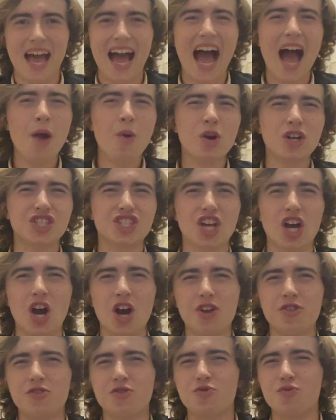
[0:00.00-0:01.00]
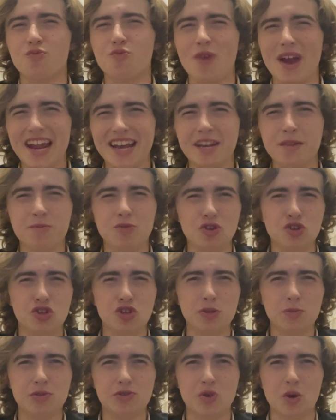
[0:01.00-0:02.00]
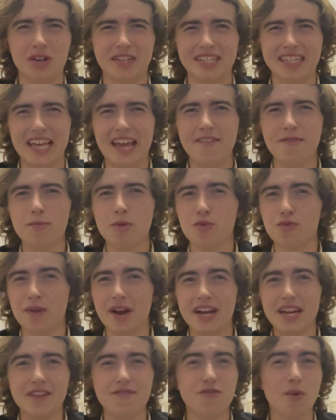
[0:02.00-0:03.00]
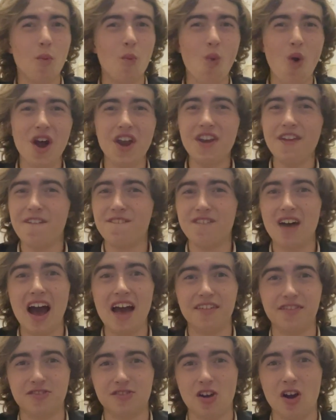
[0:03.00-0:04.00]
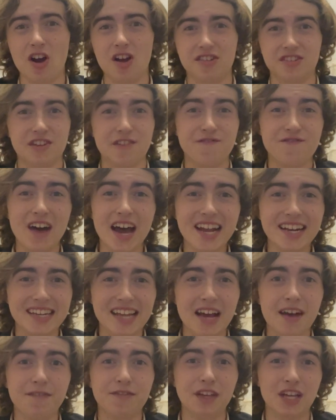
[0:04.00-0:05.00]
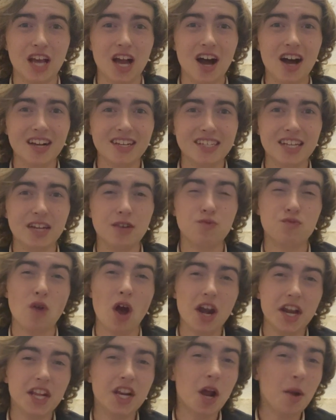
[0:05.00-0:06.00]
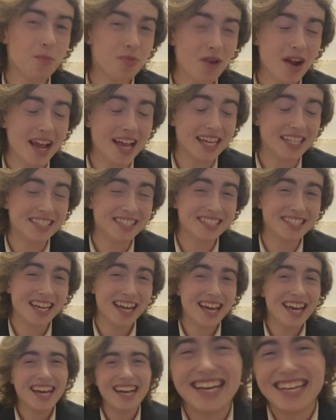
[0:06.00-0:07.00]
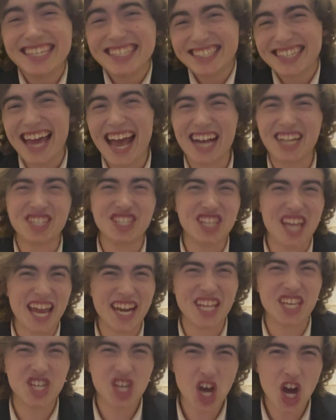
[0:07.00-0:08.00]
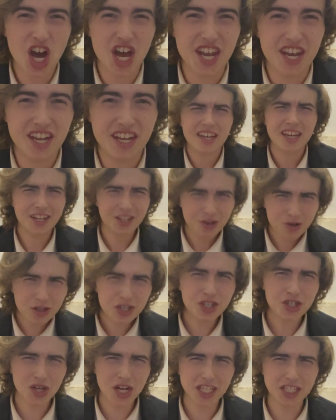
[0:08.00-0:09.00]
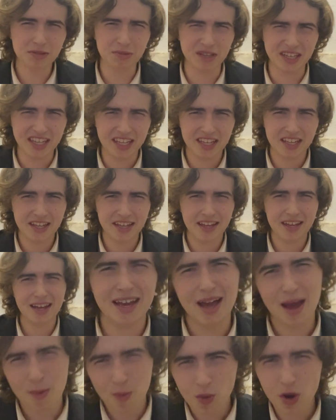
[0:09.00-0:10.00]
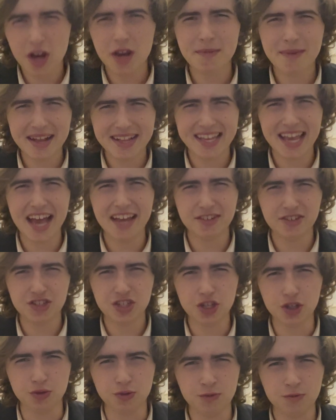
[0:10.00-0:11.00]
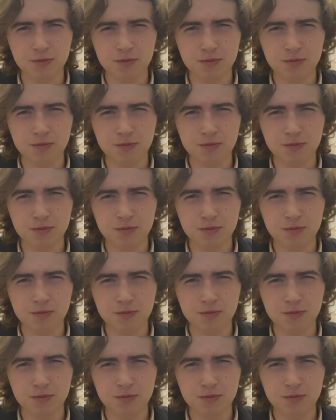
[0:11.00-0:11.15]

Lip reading: I watched 100 random YouTube shorts and gave them a rating from 1 to 5 stars to find out if the content rotting our brains is actually any good. And you can trust me. I'm wearing my dad's suit.